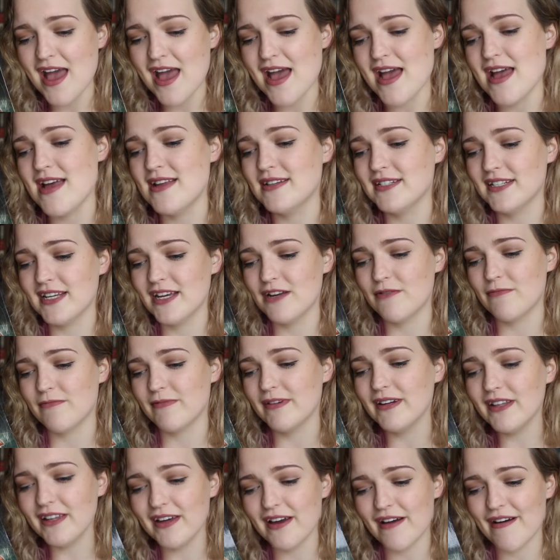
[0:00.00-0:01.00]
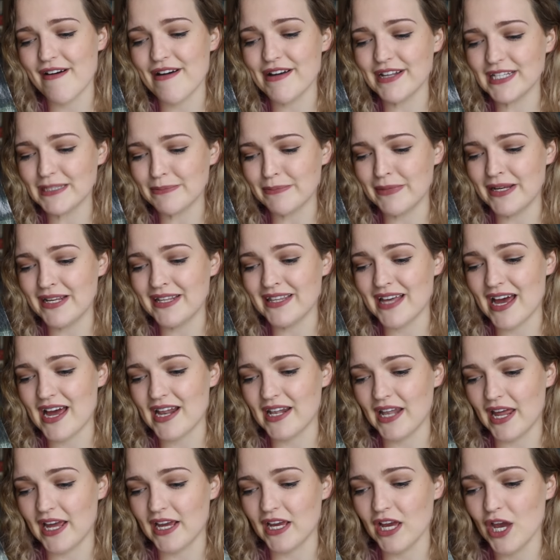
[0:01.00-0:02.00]
And it really hurts me that
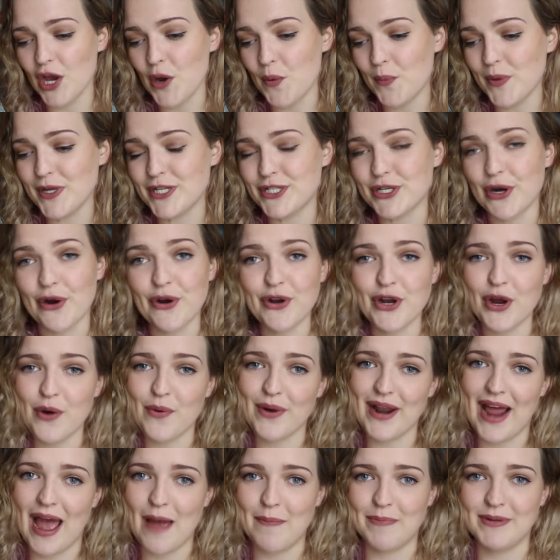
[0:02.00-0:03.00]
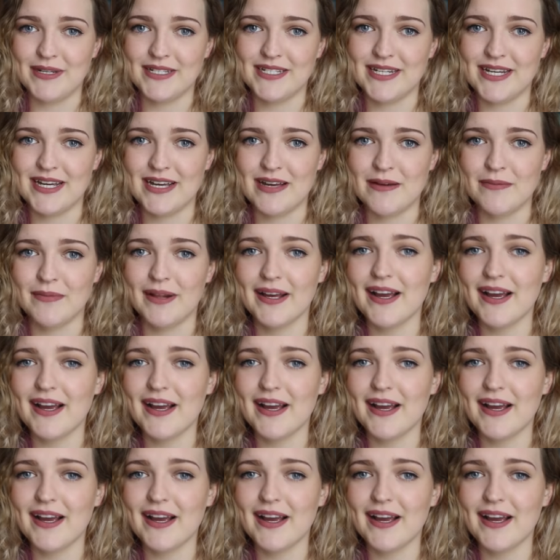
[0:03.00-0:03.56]
like, we don't know what happened to him.